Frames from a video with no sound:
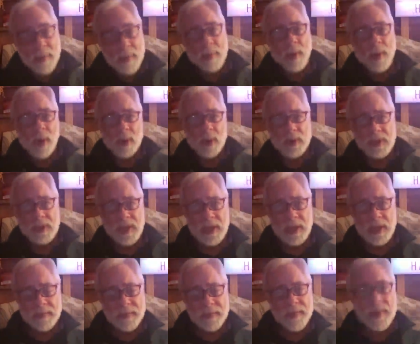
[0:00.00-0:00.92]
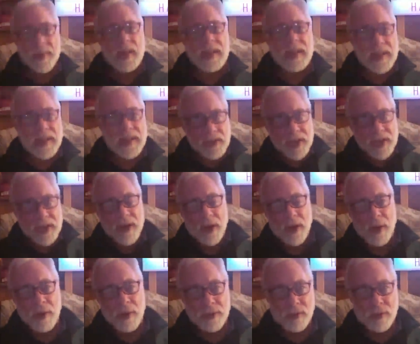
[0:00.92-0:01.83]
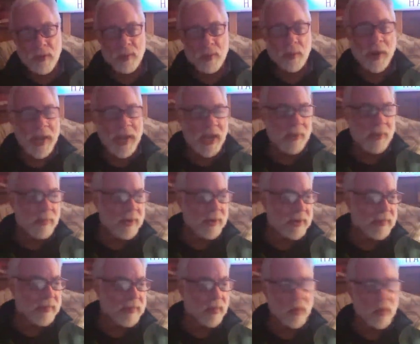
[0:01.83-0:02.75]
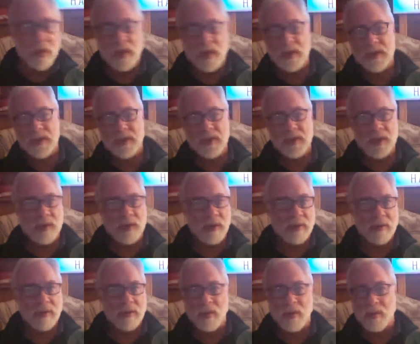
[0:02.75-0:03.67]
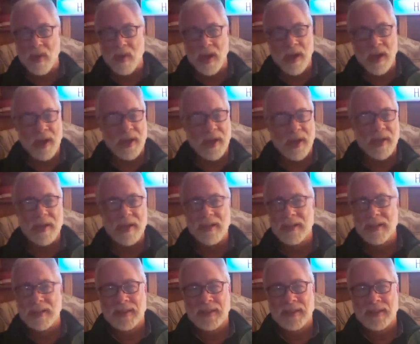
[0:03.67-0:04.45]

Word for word: Post it. Let's say you're going through a breakup or divorce, you don't know why